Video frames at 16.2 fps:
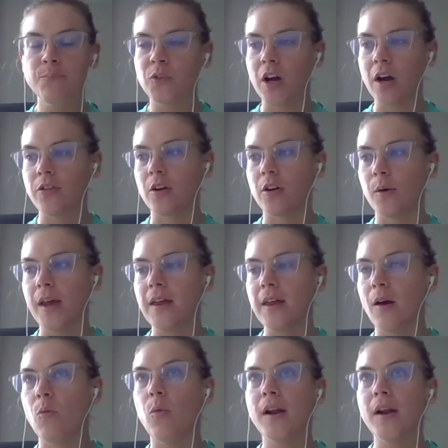I thought, okay,
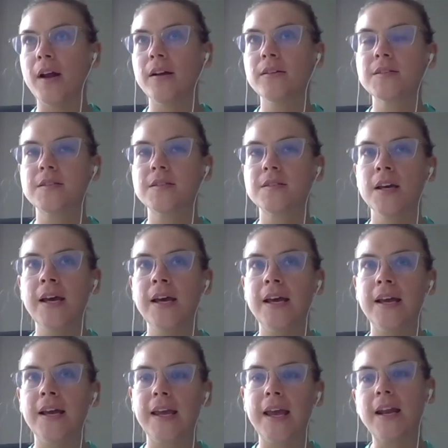like what else
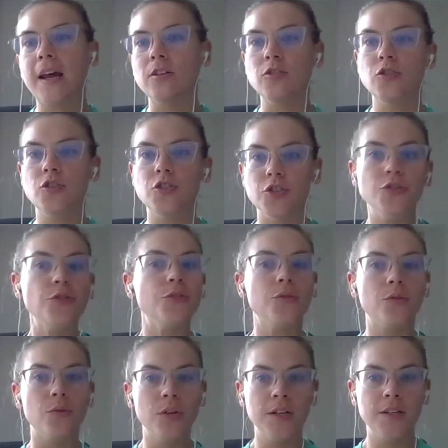can I
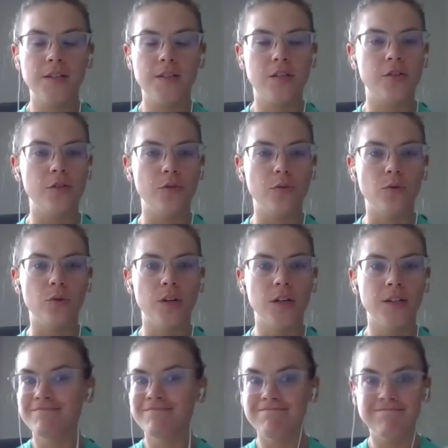do to
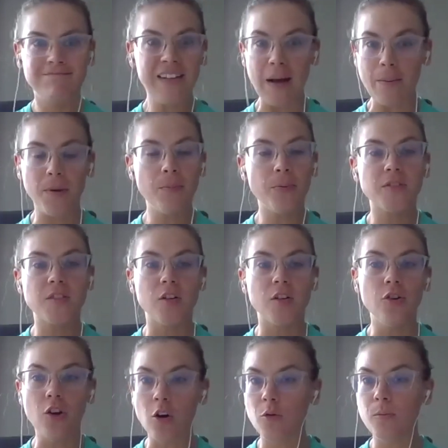get people to
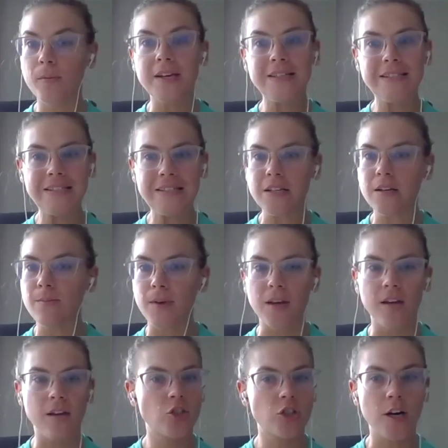know me, see
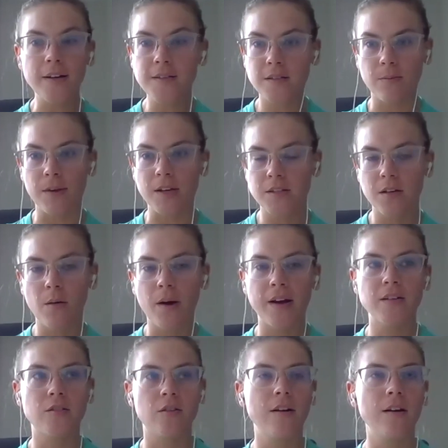me, trust me? So I
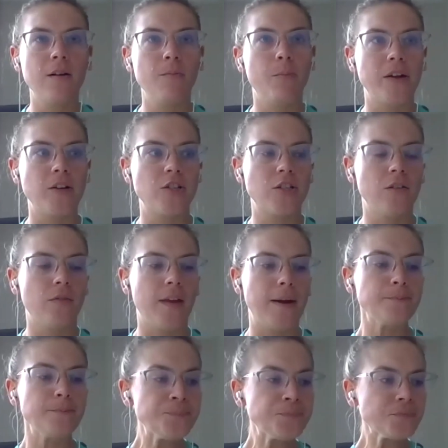started a bunch of like
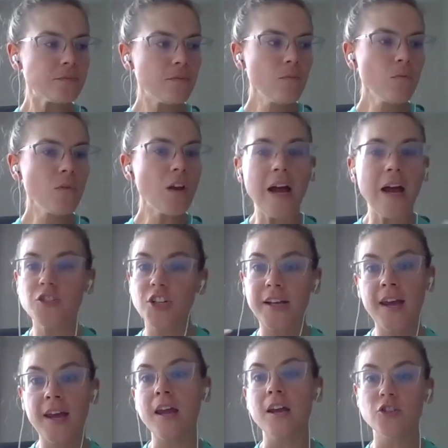
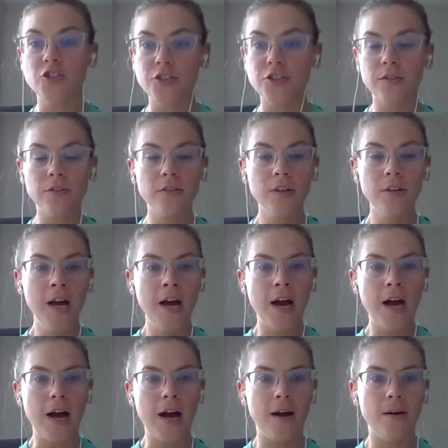educational
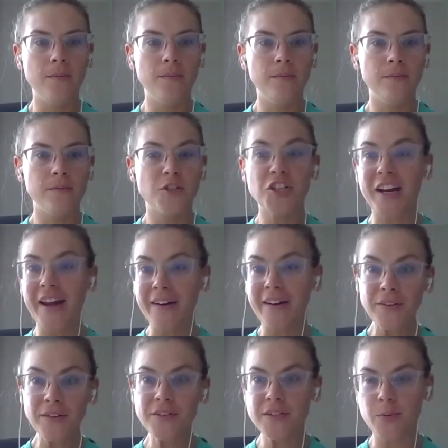um,
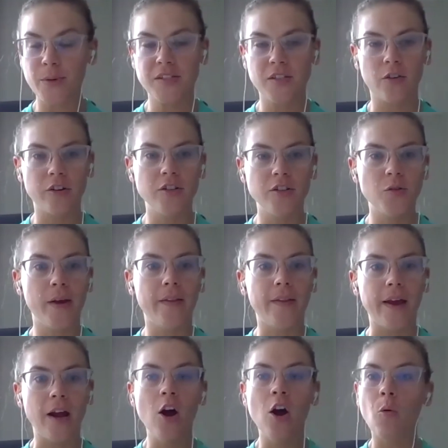channels. So I started doing like
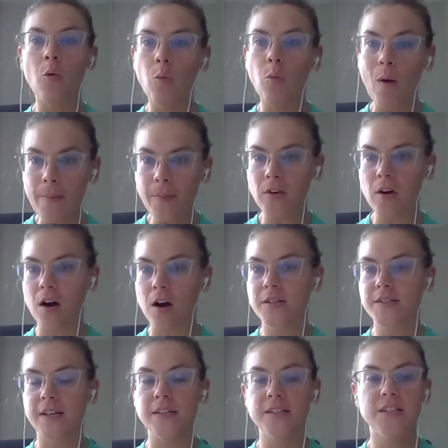webinars
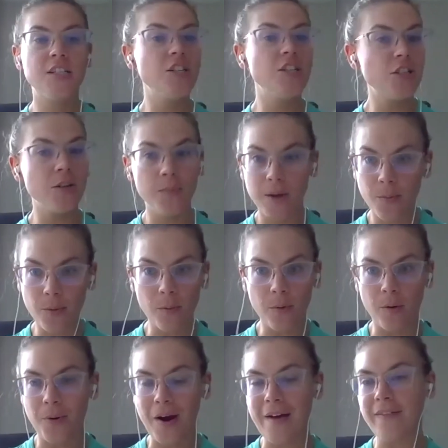and teaching people
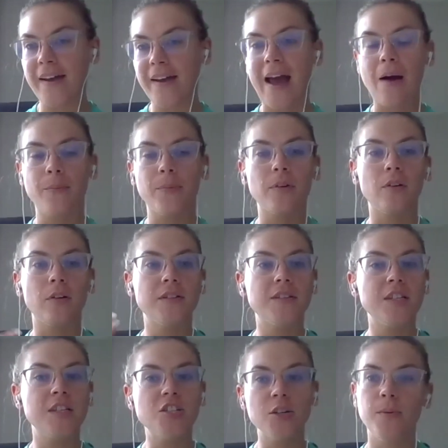about private capital,
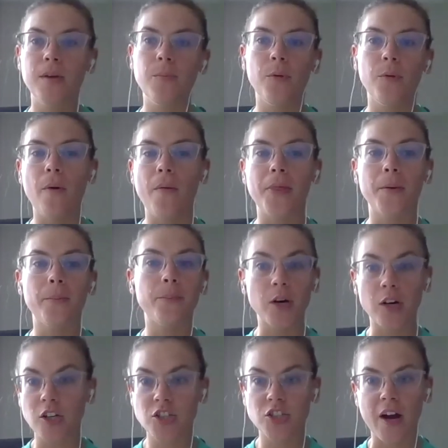teaching people about the
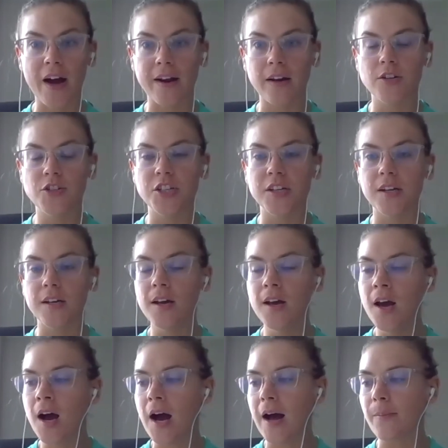BRRRR strategy,
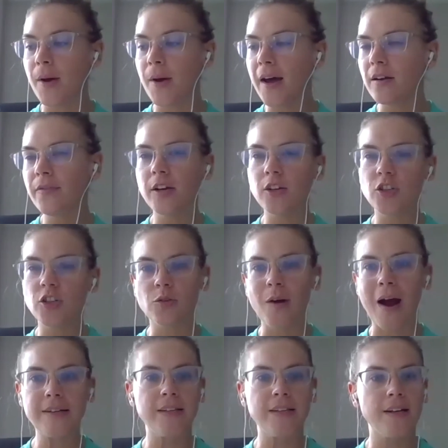um, kind of like
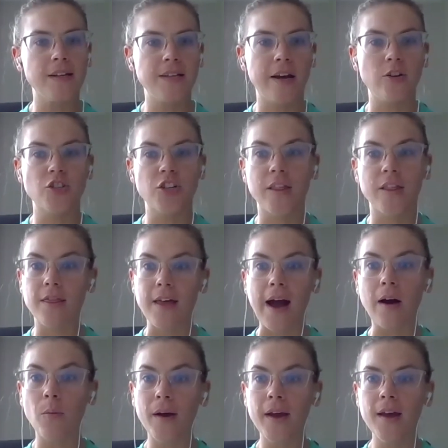attracting attention that
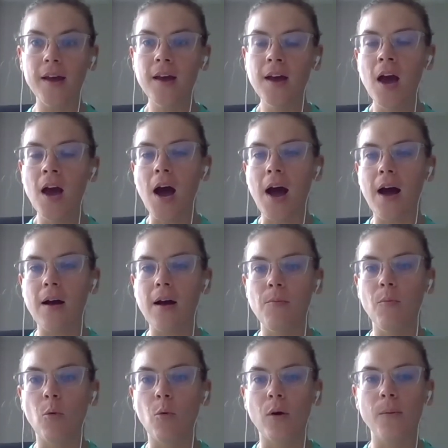way, um,
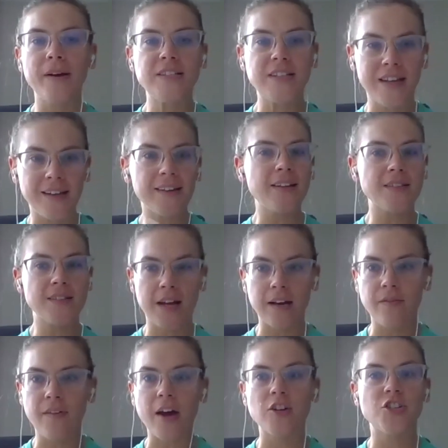more by taking like this kind of
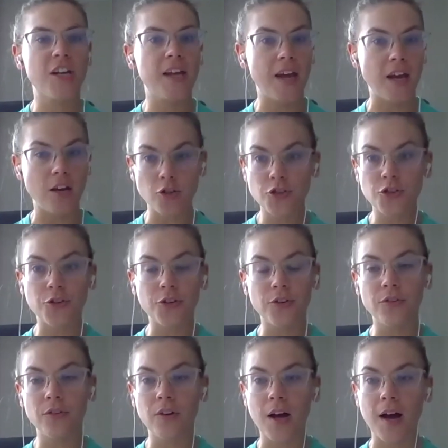
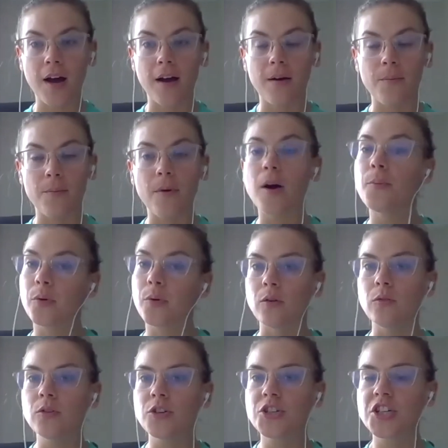educational um,
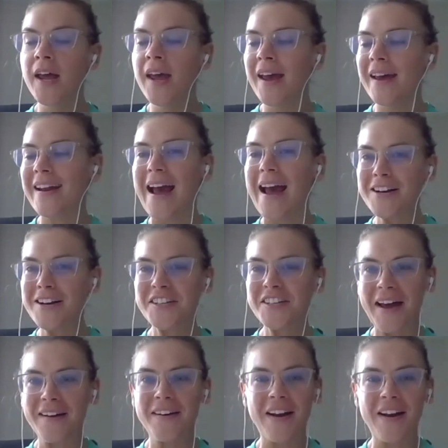approach. And I actually
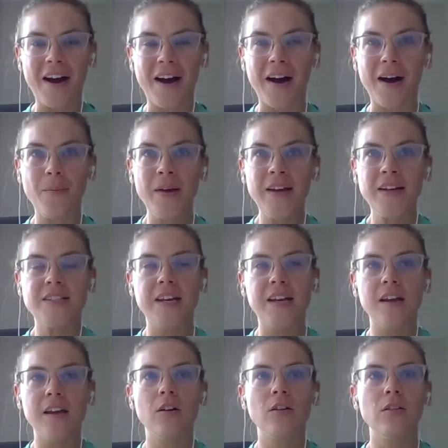ended up
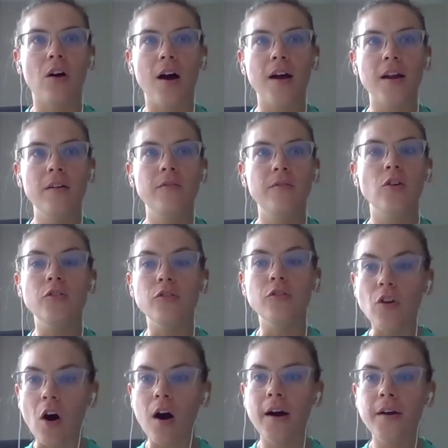taking a lot of
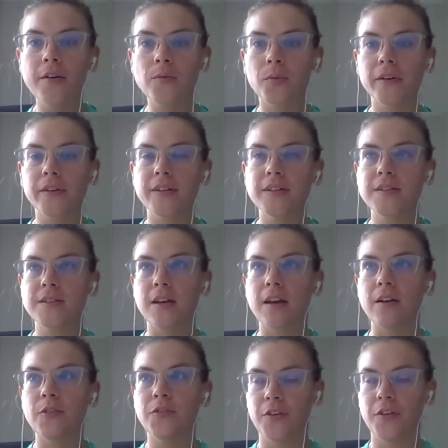non real
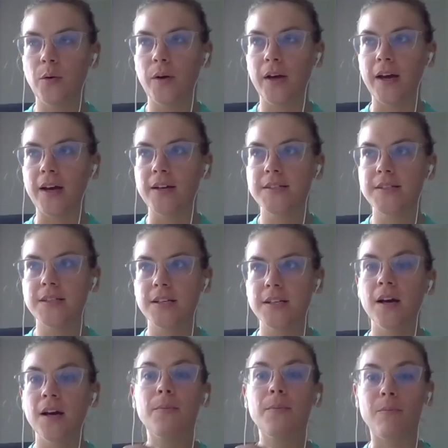estate focused
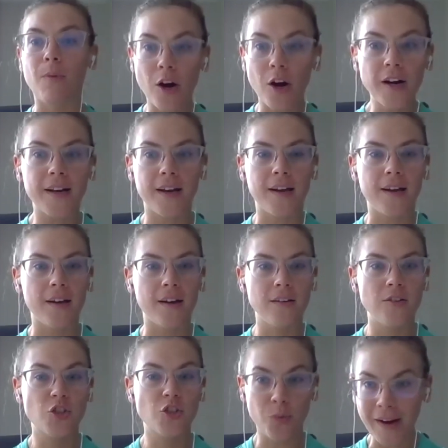marketing
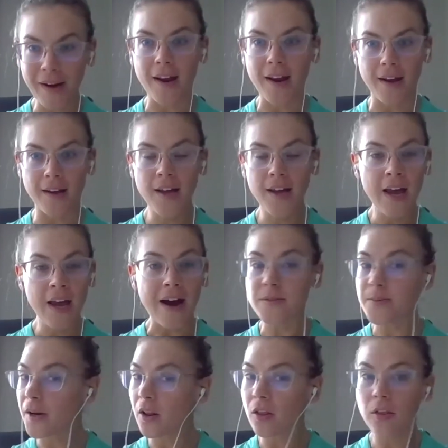training. I
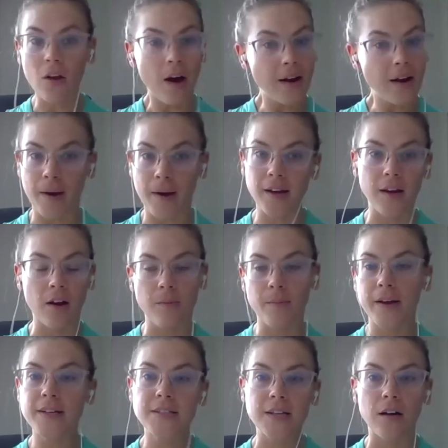spent a lot of money on
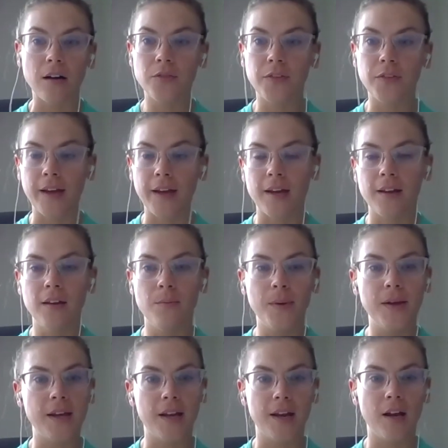myself, like in the
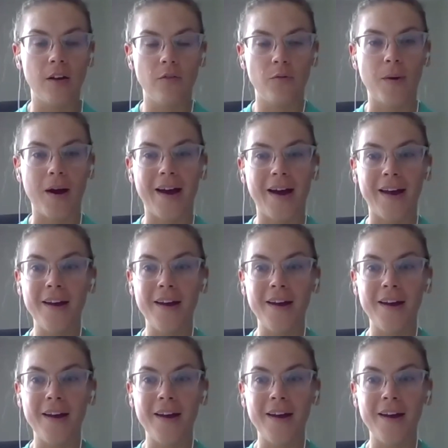beginning of my